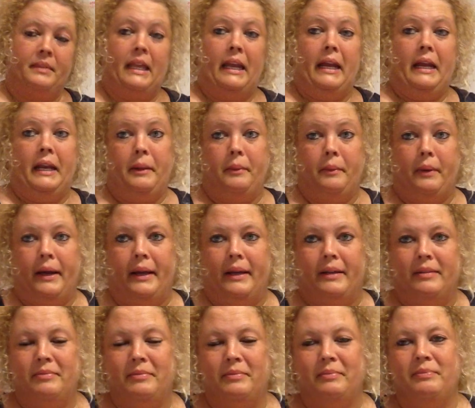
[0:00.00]
Anyway.
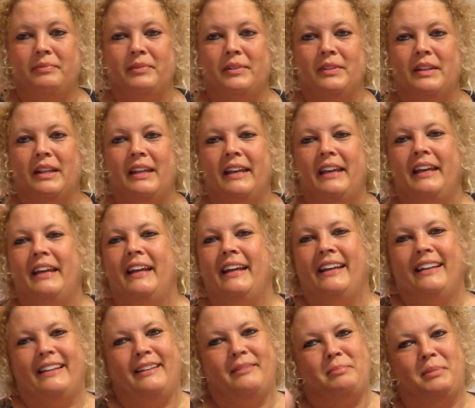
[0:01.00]

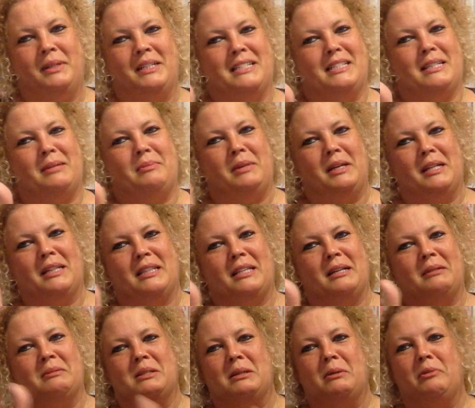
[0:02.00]
please give me a
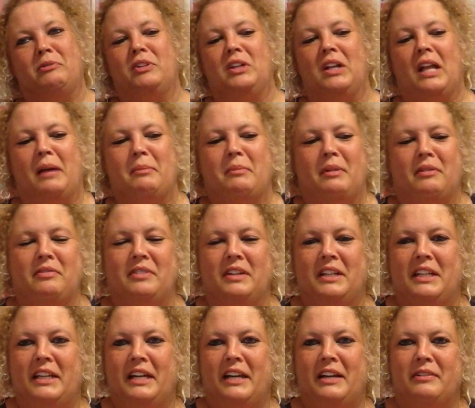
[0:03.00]
thumbs up if you like my
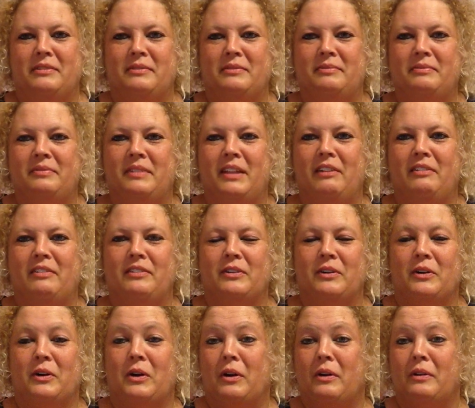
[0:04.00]
video.
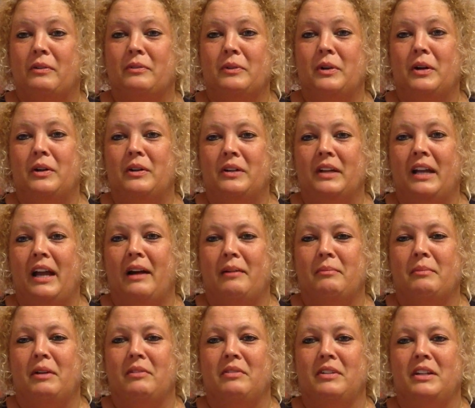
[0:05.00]
Or, well, yeah,
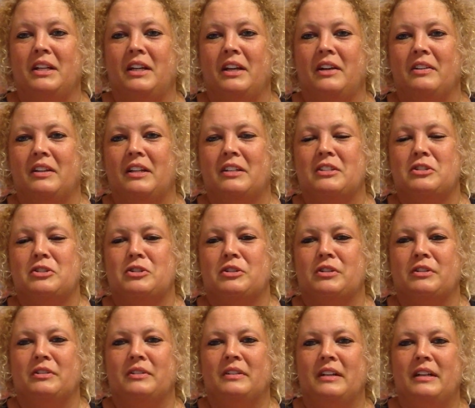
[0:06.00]
my video, that's
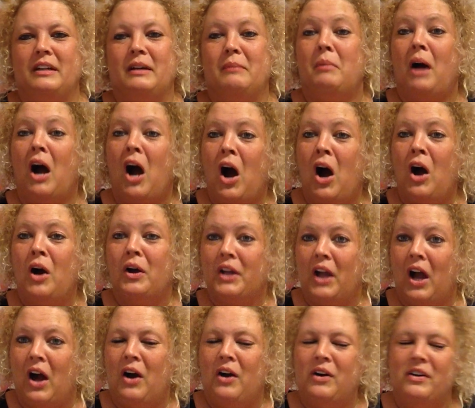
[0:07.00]
true. My haul,
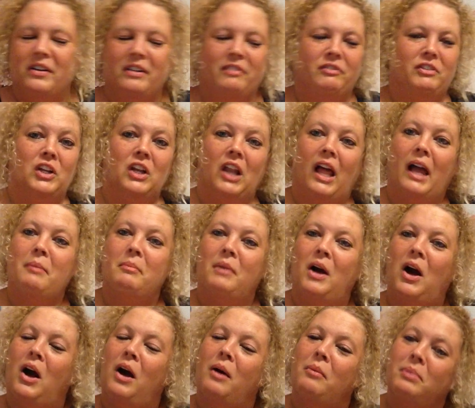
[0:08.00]
y'all. If you like my
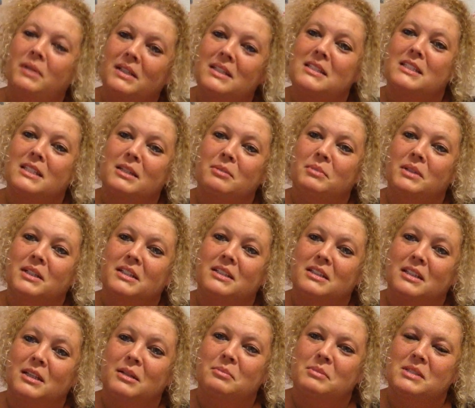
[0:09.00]
haul, please give me a
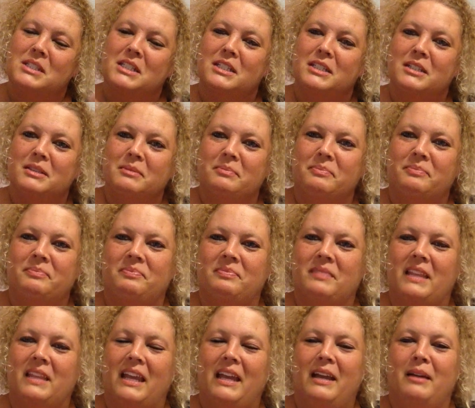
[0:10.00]
thumbs up.
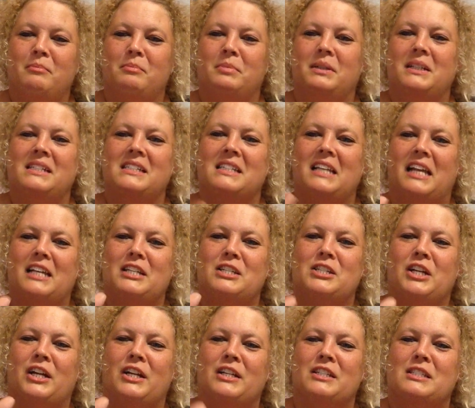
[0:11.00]
Please like,
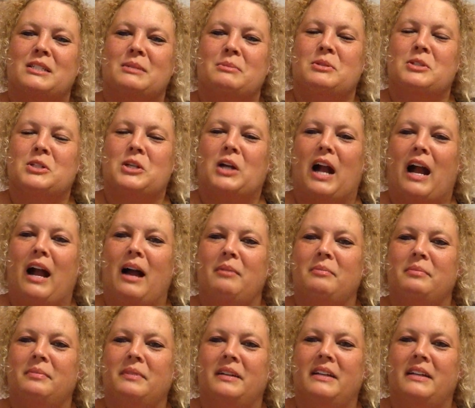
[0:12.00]
share, and subscribe.